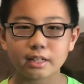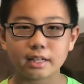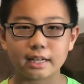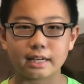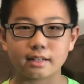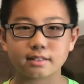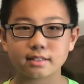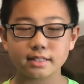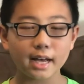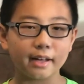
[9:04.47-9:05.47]
And
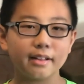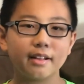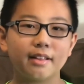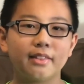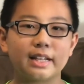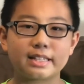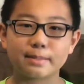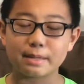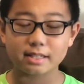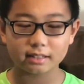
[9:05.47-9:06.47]
yeah, that's
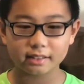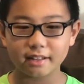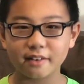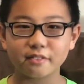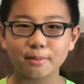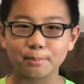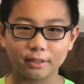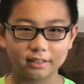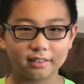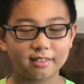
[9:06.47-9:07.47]
basically the end of the book.